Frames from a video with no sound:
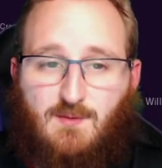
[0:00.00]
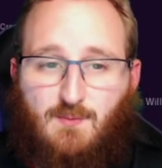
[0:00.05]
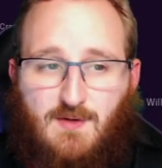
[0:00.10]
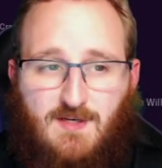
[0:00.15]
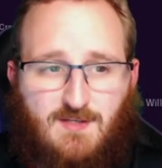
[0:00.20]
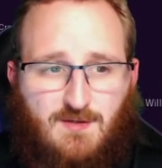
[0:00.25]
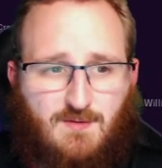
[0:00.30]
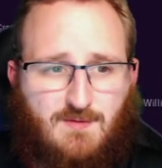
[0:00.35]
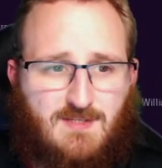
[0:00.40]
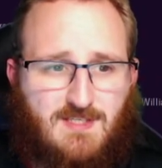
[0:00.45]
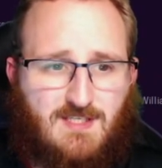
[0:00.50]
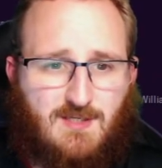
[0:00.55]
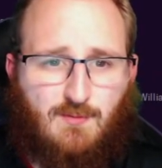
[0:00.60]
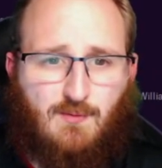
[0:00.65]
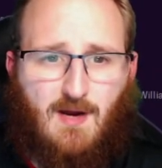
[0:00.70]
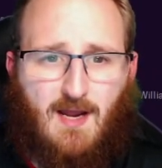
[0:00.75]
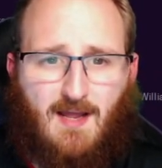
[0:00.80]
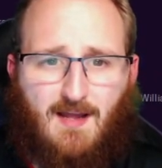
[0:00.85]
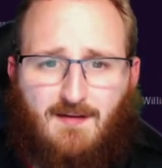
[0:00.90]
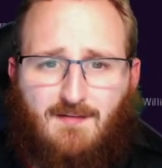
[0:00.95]
We do still
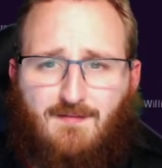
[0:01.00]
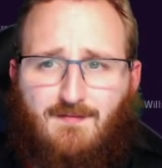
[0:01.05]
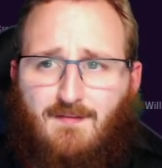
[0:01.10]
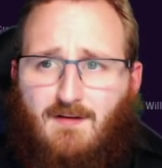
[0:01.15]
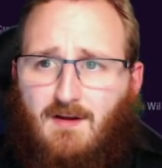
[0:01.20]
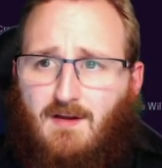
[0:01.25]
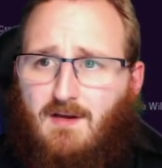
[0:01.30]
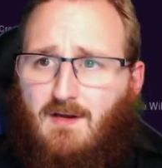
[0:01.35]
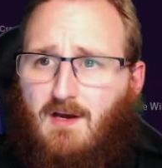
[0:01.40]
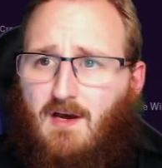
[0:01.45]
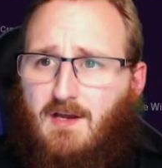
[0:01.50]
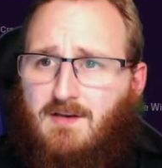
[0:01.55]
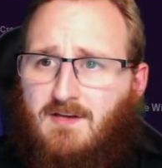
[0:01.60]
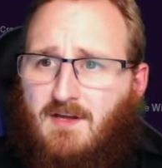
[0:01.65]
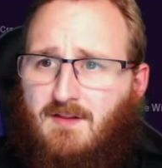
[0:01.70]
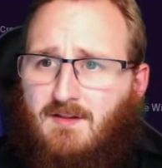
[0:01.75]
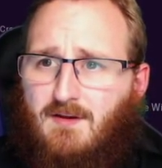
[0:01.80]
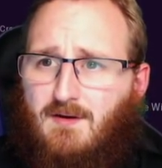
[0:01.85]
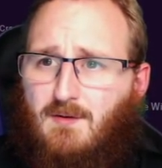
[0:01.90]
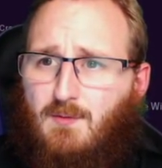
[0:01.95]
have
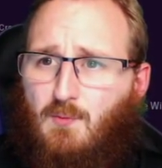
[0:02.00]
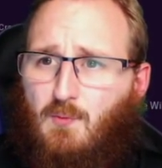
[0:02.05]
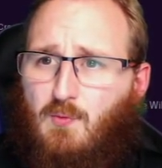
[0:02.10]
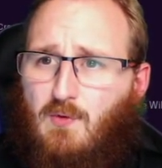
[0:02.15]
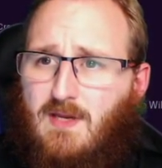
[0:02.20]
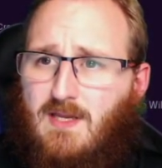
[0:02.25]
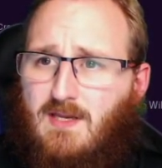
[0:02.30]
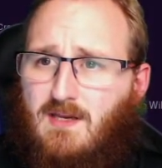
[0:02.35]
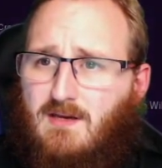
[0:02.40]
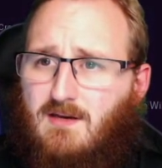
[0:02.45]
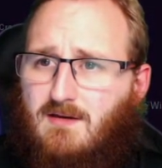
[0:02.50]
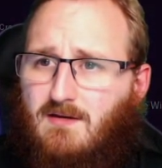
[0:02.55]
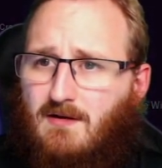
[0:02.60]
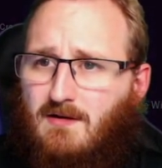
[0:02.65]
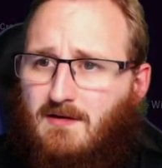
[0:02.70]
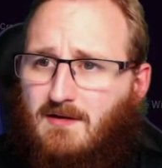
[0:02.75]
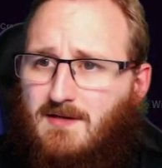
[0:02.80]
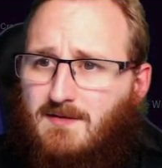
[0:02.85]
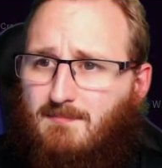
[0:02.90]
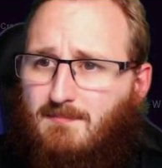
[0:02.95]
another week,
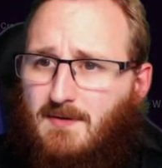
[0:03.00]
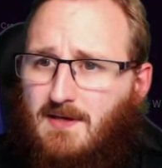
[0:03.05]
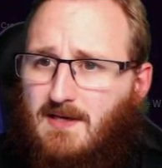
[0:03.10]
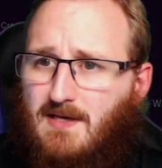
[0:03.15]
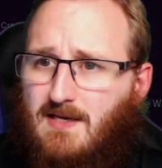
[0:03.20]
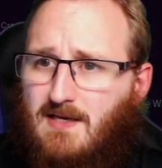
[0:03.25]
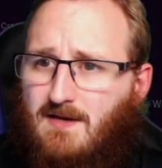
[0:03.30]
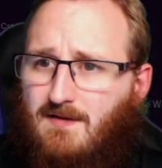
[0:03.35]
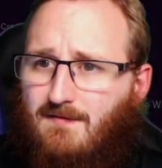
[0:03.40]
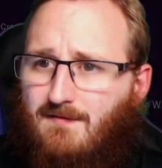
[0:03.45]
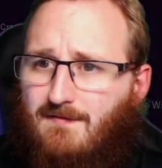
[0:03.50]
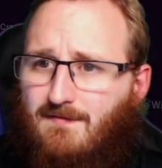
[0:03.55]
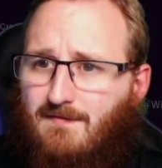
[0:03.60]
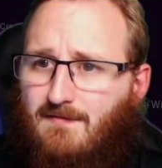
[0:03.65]
I believe.